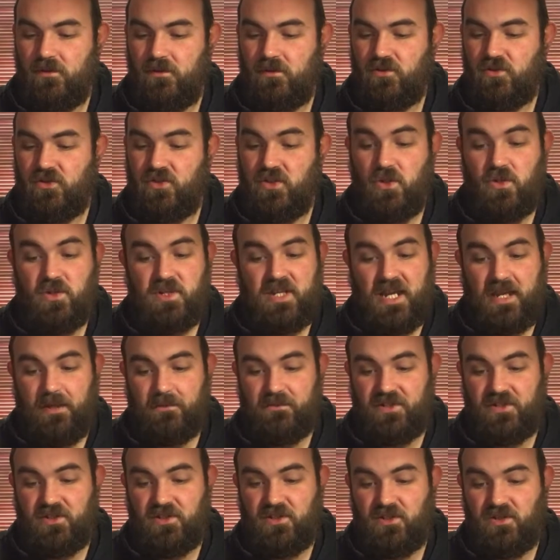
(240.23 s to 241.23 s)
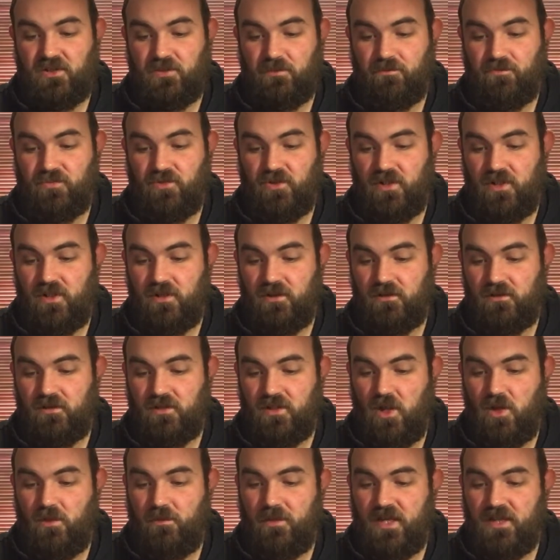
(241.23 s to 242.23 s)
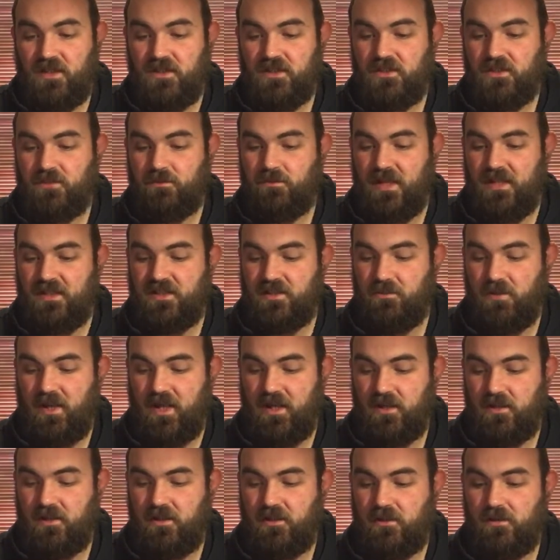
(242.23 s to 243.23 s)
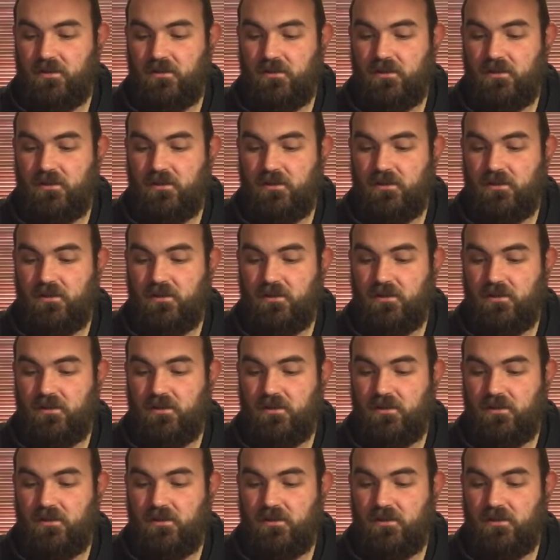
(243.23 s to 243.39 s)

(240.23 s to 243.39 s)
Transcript: 2 captains, brilliant. Gomez, back to back.